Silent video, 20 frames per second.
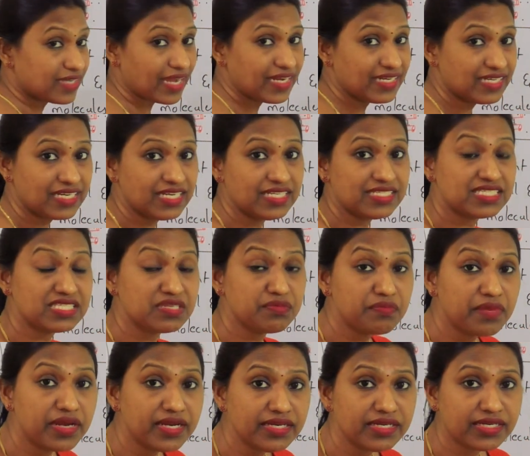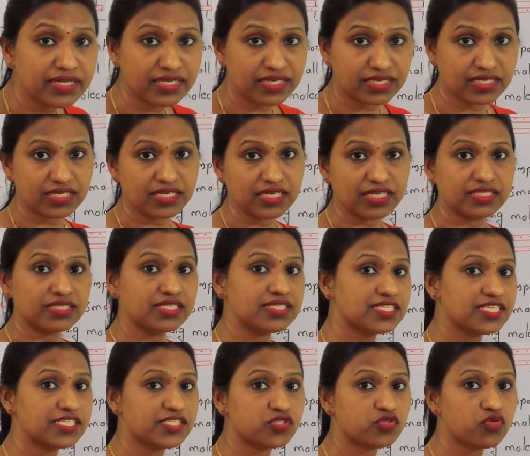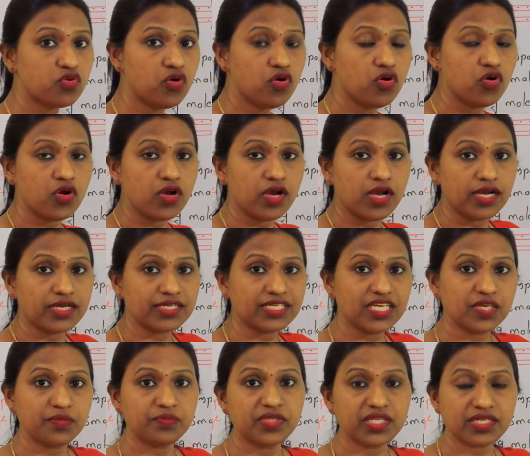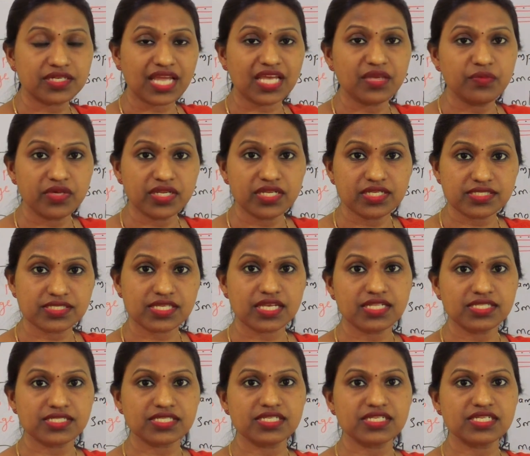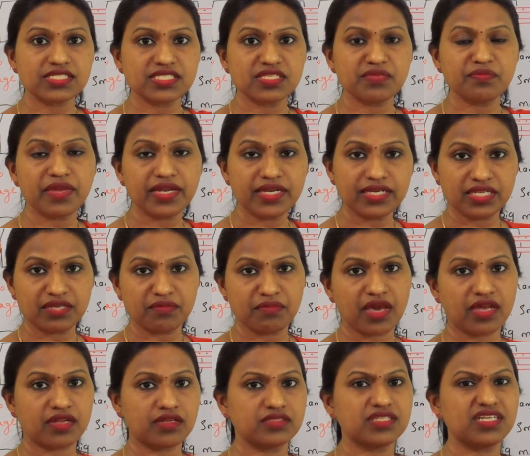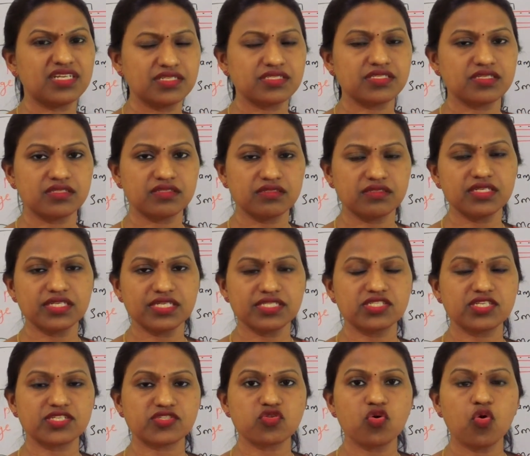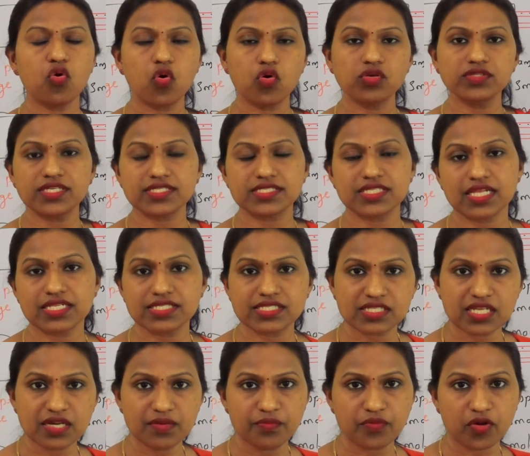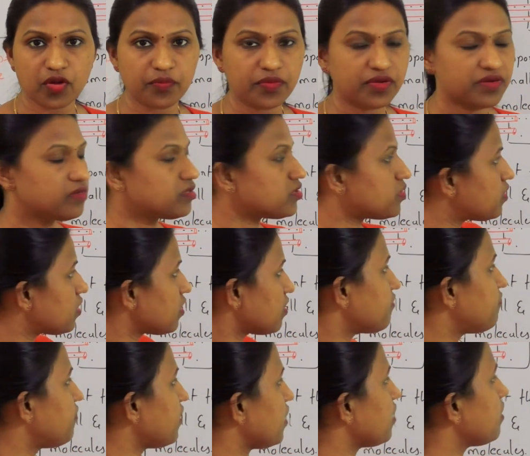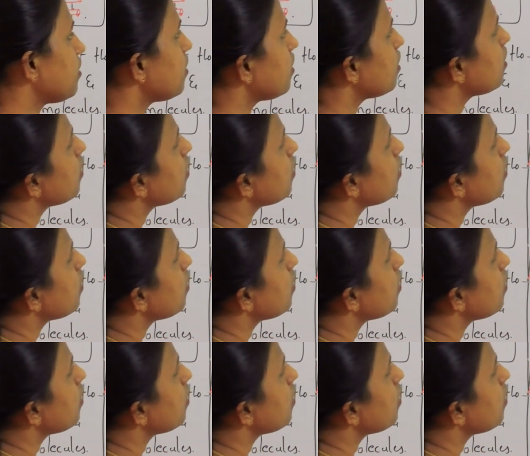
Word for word: tightly cementing. This is to keep the neighboring cells in a cementing manner. That is, in, it is just to hold the cells in a proper uh, way.